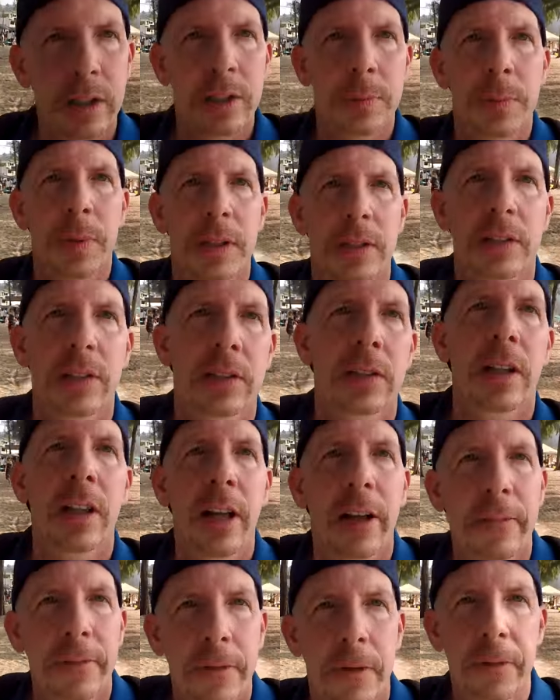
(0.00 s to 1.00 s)
this place is a
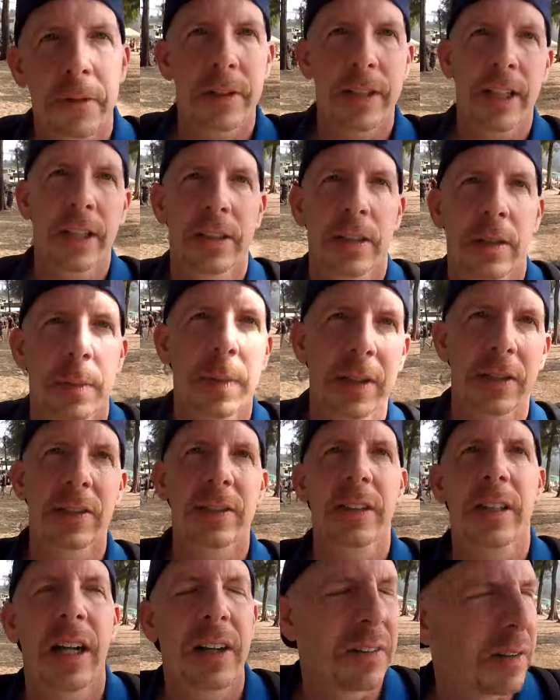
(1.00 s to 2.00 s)
lot further down the beach
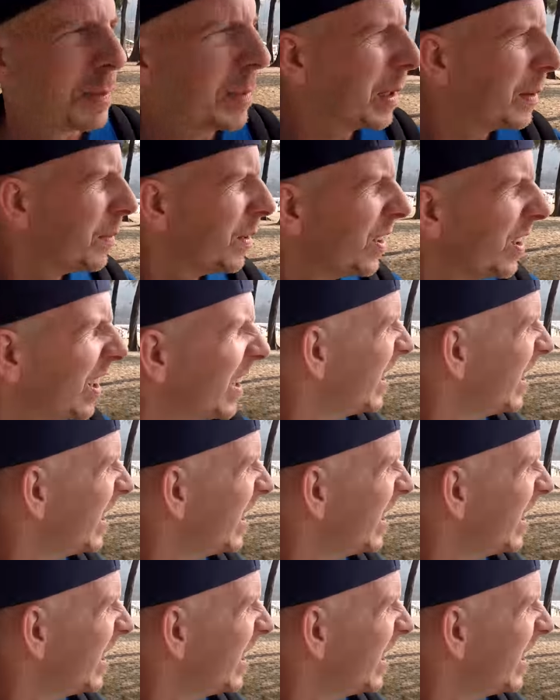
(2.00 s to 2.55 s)
than I remember.